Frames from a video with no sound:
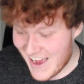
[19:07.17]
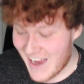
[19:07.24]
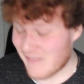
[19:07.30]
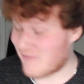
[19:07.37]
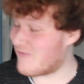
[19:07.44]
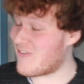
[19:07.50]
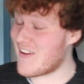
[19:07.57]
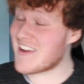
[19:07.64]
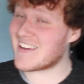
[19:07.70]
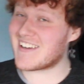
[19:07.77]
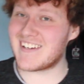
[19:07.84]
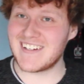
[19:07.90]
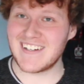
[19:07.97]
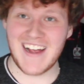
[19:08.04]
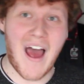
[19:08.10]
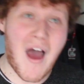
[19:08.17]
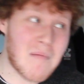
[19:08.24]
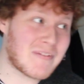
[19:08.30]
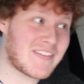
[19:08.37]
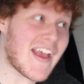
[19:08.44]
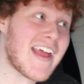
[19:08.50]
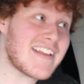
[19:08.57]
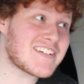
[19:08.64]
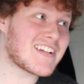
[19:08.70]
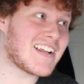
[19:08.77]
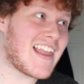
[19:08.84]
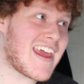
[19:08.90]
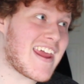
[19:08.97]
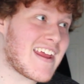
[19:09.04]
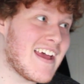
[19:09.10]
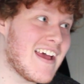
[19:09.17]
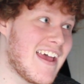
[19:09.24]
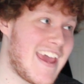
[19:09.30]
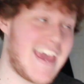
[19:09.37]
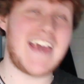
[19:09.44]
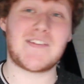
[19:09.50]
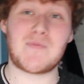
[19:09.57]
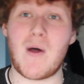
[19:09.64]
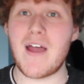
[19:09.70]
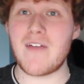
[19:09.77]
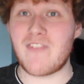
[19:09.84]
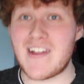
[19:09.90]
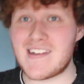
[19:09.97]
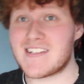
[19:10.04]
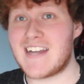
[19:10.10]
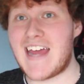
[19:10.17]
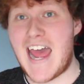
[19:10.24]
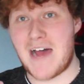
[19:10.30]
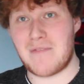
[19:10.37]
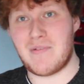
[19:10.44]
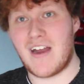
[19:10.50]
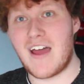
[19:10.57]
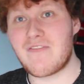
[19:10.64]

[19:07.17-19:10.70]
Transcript: I think, potentially, here's what I think is going to happen.